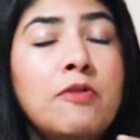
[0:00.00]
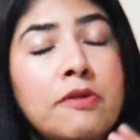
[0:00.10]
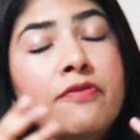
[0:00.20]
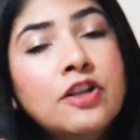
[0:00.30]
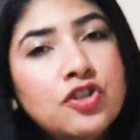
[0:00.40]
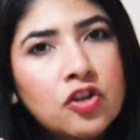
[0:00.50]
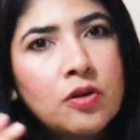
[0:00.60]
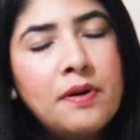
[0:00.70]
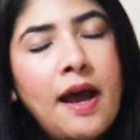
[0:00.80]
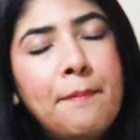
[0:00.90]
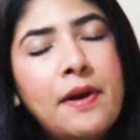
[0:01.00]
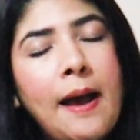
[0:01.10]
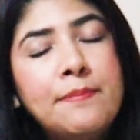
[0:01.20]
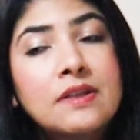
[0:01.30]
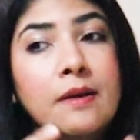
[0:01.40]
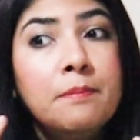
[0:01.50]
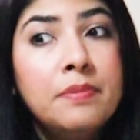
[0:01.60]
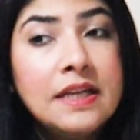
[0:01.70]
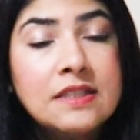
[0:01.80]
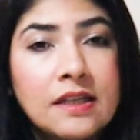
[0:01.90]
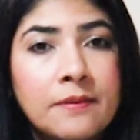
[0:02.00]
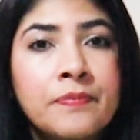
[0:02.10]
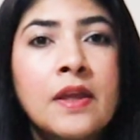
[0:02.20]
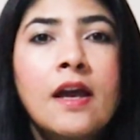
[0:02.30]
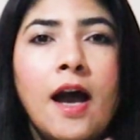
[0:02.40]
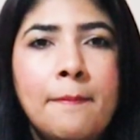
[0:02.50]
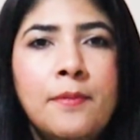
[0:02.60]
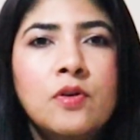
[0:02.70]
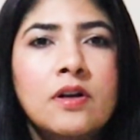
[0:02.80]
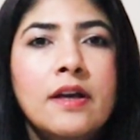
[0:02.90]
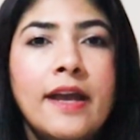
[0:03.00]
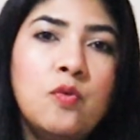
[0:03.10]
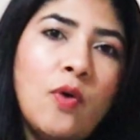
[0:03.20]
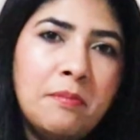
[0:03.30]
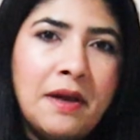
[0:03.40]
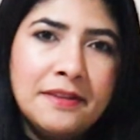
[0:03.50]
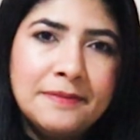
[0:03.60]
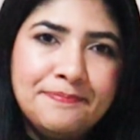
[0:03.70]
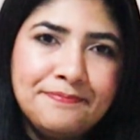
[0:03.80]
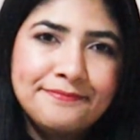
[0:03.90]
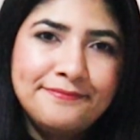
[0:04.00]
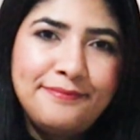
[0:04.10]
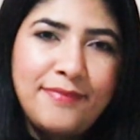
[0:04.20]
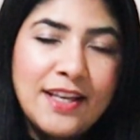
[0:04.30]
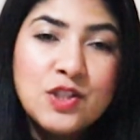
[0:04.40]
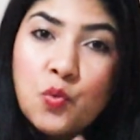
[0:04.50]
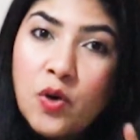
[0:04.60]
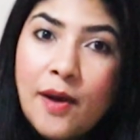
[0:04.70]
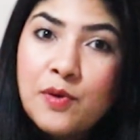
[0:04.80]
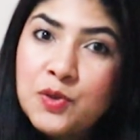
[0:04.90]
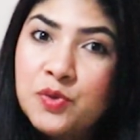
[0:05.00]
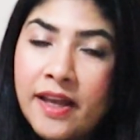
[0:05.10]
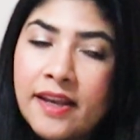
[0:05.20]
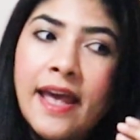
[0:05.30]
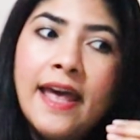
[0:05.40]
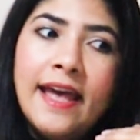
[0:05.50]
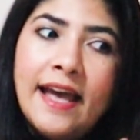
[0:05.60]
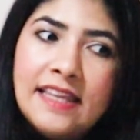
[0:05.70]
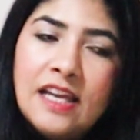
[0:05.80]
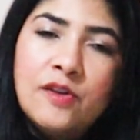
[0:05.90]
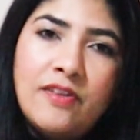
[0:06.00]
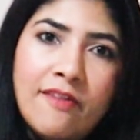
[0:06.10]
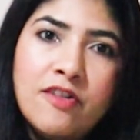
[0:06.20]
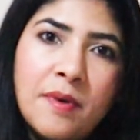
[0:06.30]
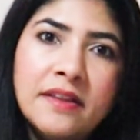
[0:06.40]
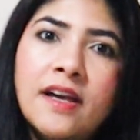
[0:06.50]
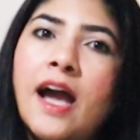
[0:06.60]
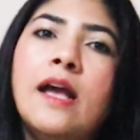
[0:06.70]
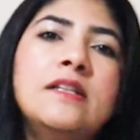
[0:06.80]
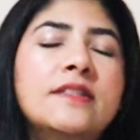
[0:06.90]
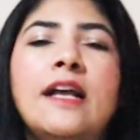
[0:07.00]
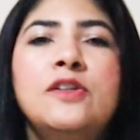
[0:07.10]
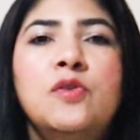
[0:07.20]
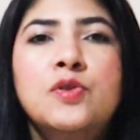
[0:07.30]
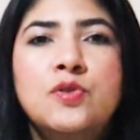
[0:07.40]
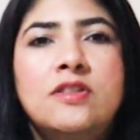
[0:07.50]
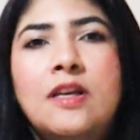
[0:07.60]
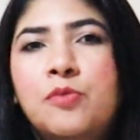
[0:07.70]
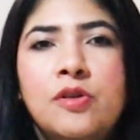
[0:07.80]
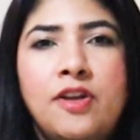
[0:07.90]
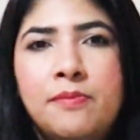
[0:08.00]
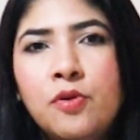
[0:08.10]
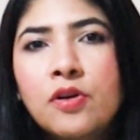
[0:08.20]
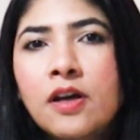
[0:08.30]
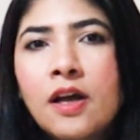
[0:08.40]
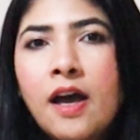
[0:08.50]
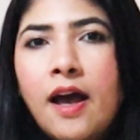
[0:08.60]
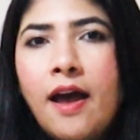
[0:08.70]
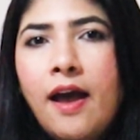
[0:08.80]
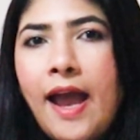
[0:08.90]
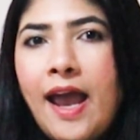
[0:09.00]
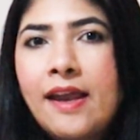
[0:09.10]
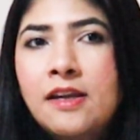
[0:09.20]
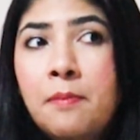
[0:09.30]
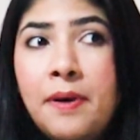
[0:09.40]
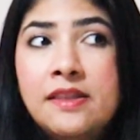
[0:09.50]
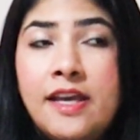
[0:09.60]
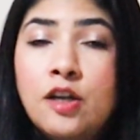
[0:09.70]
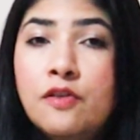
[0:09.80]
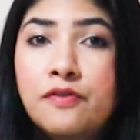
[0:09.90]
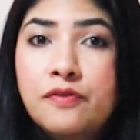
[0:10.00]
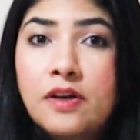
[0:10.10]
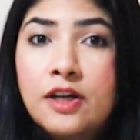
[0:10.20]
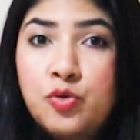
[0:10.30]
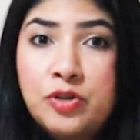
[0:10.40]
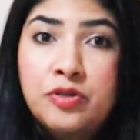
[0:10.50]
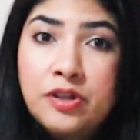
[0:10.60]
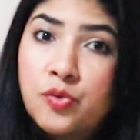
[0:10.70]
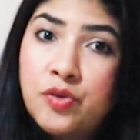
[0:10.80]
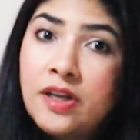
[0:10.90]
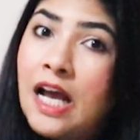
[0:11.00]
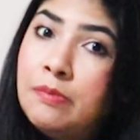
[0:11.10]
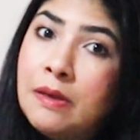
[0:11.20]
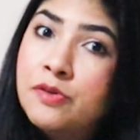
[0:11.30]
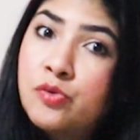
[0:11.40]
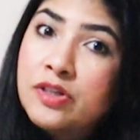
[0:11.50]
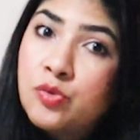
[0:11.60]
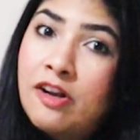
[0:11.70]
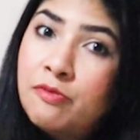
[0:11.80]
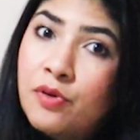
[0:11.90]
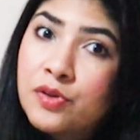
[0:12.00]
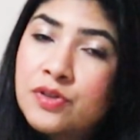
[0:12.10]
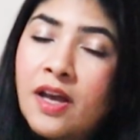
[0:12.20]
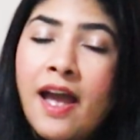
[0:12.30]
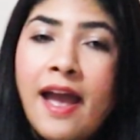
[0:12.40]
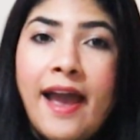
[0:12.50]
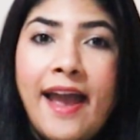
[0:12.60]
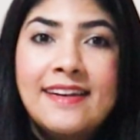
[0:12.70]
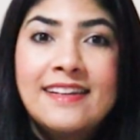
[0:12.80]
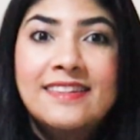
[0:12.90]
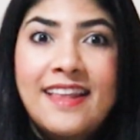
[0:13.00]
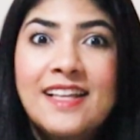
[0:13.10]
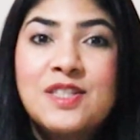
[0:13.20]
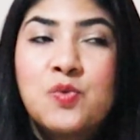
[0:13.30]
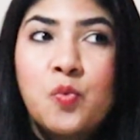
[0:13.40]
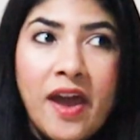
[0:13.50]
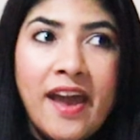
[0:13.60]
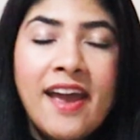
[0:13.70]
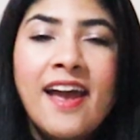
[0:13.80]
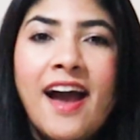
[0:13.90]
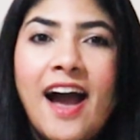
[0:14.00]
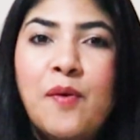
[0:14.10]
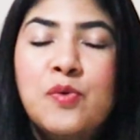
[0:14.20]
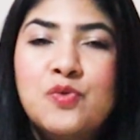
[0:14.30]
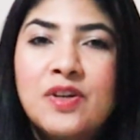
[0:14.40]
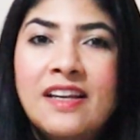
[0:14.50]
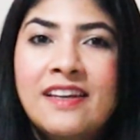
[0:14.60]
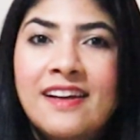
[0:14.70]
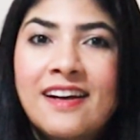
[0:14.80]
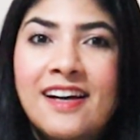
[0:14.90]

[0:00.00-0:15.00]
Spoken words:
finishing or perhaps completing a book in 1 month. So what I would do then, at the end of every month, I'll tell you also the summary of that book. And by the end of 2023, I'll be able to read 12 books. And that's where I would really